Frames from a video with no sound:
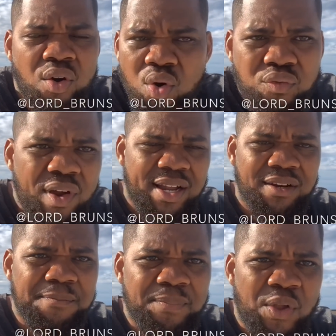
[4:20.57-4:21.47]
On
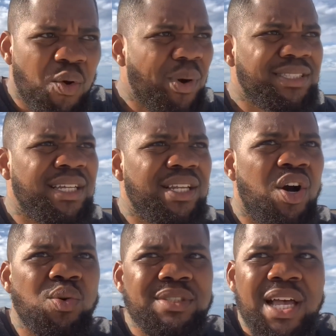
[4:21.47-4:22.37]
record. Was he in the
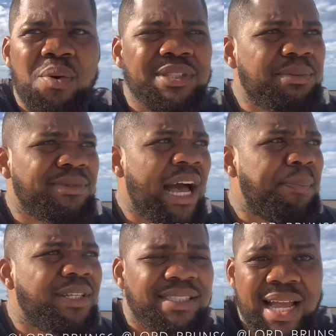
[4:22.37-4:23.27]
hotel with some
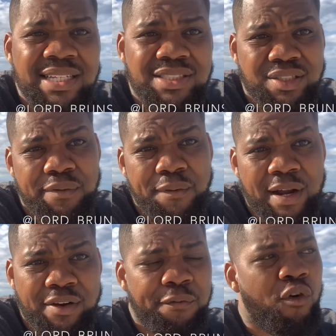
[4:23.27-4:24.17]
topless dancers and
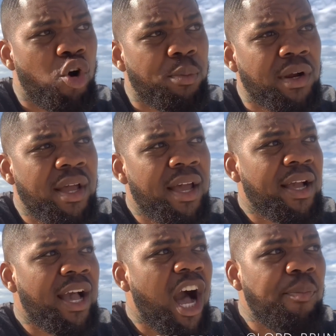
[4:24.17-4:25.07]
a former
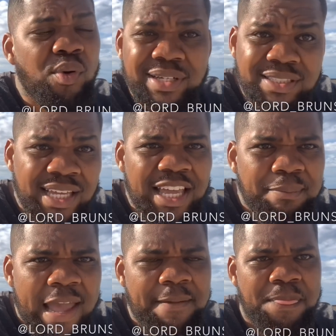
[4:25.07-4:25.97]
Cowboys
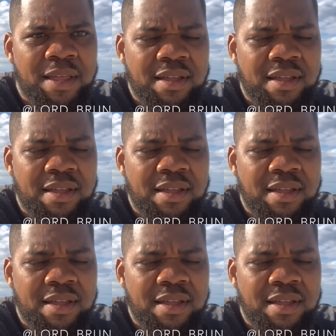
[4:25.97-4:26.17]
teammate?